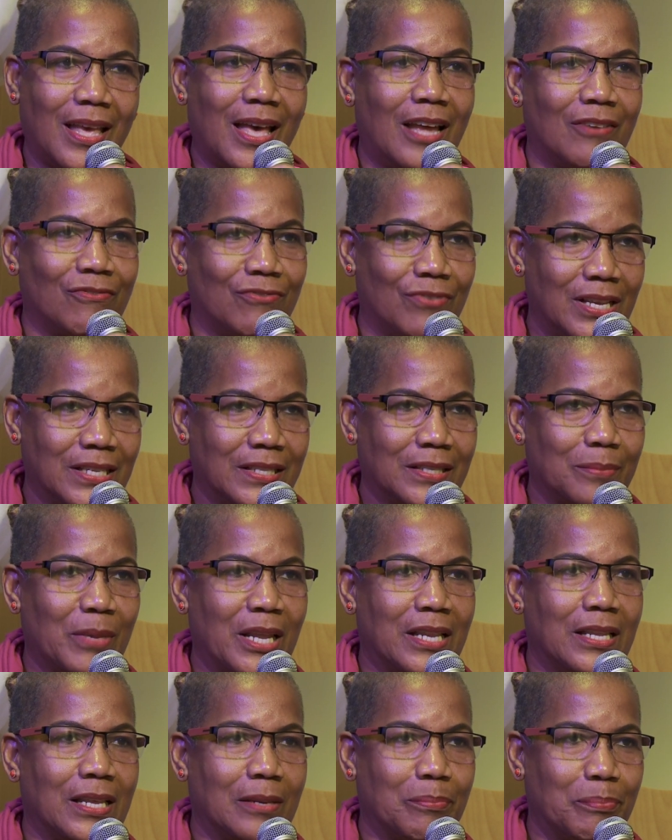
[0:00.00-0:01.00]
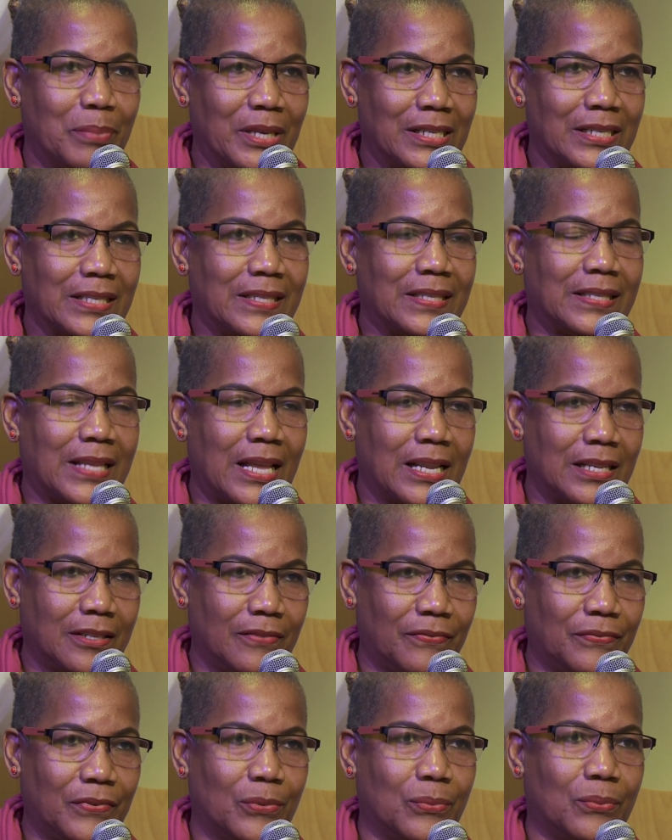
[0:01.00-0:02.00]
and raise money and build a
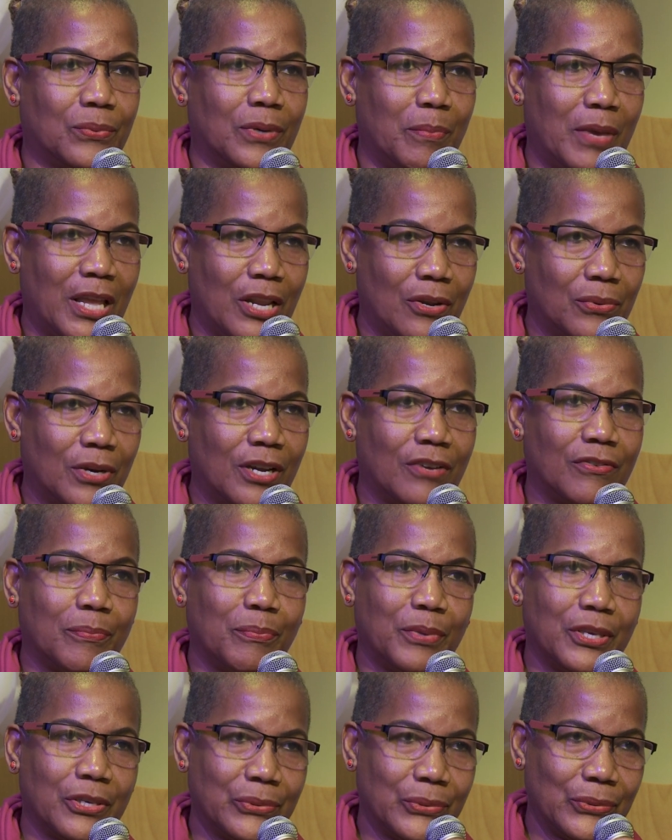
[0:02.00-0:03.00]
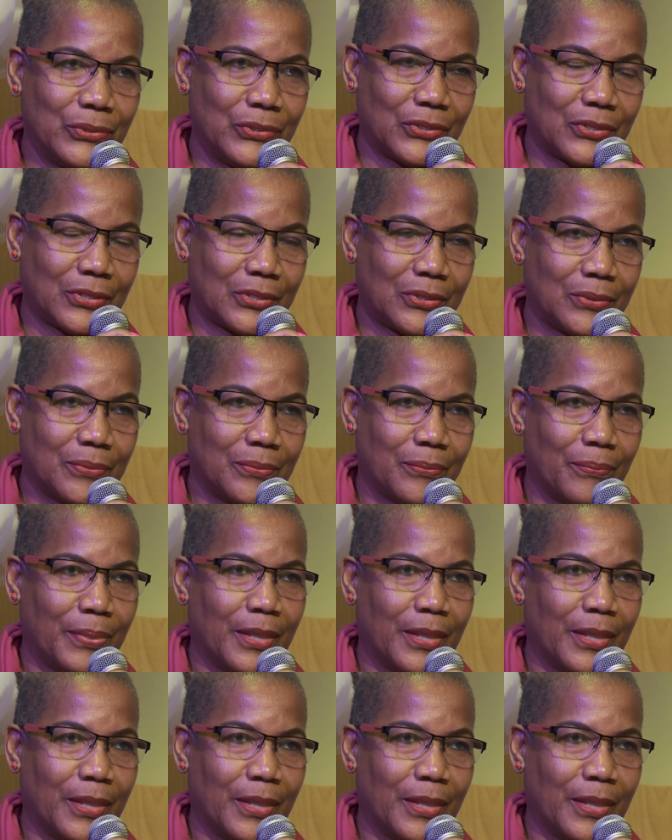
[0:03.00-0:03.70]
center for women who are abused